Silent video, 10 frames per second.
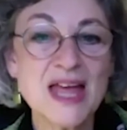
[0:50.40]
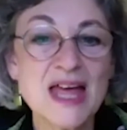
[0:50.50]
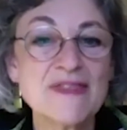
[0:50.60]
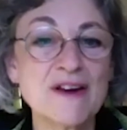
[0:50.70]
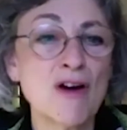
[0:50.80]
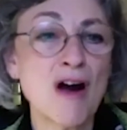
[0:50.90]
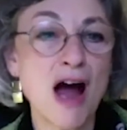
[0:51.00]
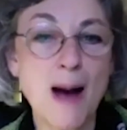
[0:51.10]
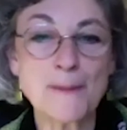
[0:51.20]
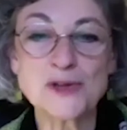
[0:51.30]
There are
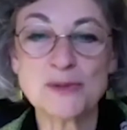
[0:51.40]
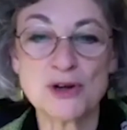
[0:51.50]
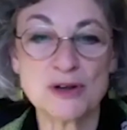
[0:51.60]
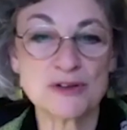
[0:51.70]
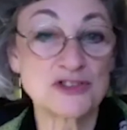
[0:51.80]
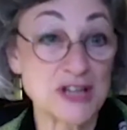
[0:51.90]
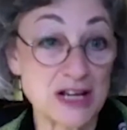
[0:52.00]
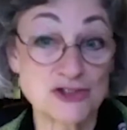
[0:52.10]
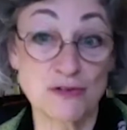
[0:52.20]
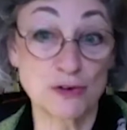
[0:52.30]
optimal
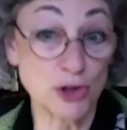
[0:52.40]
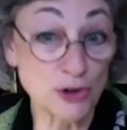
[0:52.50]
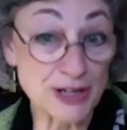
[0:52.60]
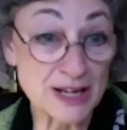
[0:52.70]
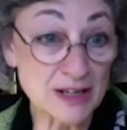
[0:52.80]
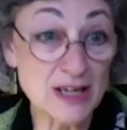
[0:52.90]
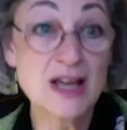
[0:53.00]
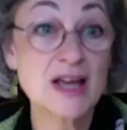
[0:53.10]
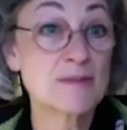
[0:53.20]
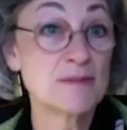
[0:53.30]
states for learning.
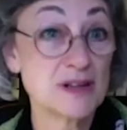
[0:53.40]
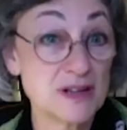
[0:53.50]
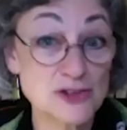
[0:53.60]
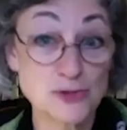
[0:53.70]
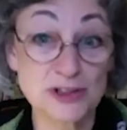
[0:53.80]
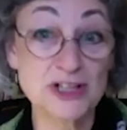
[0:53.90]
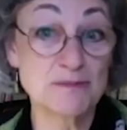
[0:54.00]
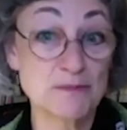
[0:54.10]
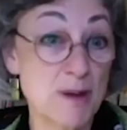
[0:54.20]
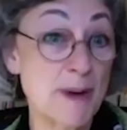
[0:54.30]
It's really
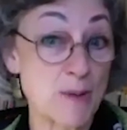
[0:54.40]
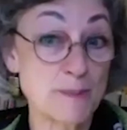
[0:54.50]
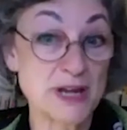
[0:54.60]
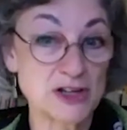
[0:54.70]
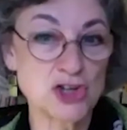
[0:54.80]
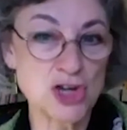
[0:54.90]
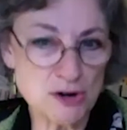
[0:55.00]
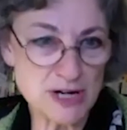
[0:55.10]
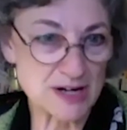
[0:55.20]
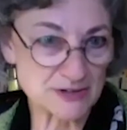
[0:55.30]
about being
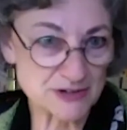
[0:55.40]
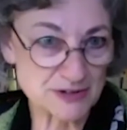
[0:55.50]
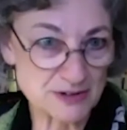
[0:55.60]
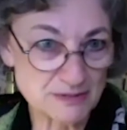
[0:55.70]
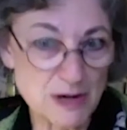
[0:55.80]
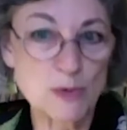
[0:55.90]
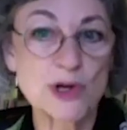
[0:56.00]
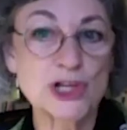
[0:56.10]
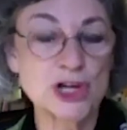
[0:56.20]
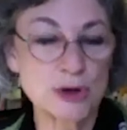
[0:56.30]
curious, right? When
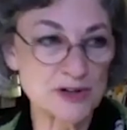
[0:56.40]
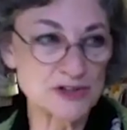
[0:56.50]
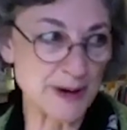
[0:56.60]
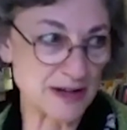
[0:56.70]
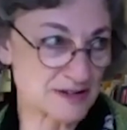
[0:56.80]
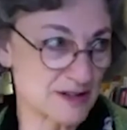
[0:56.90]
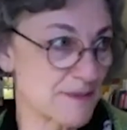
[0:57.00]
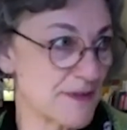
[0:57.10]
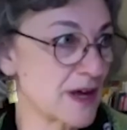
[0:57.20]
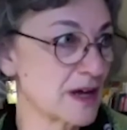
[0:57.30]
we're curious about
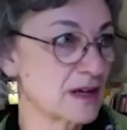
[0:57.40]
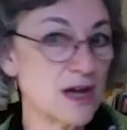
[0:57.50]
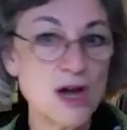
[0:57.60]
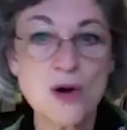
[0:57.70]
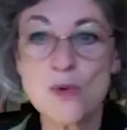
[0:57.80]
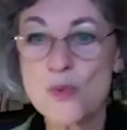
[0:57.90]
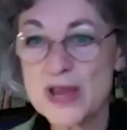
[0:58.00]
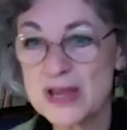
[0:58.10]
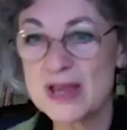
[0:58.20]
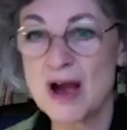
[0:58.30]
something,
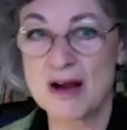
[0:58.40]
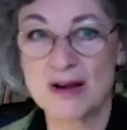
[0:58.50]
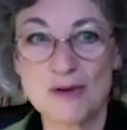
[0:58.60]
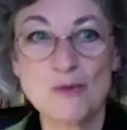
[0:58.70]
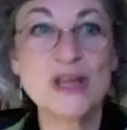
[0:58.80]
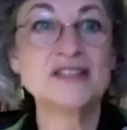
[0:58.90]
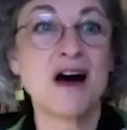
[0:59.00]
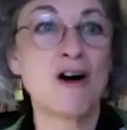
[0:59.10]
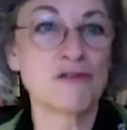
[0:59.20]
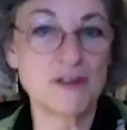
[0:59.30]
we
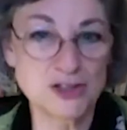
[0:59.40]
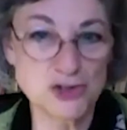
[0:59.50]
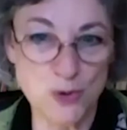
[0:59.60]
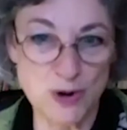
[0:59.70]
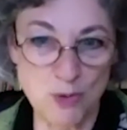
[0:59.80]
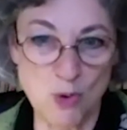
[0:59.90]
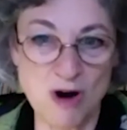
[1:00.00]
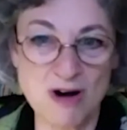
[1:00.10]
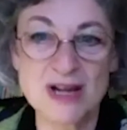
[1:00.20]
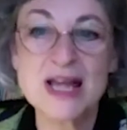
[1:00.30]
delve into it more.